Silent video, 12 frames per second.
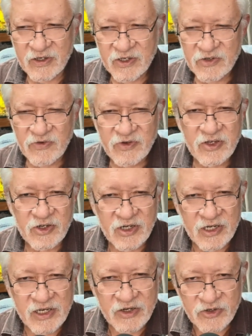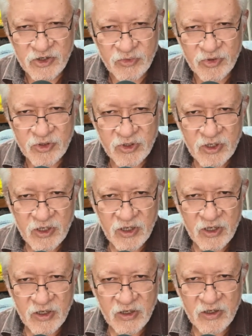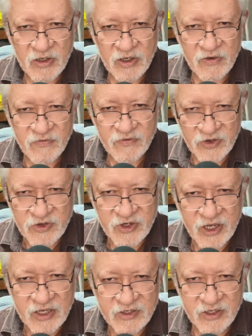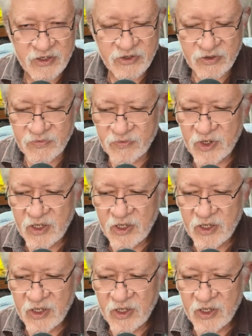strategic leadership of digitization.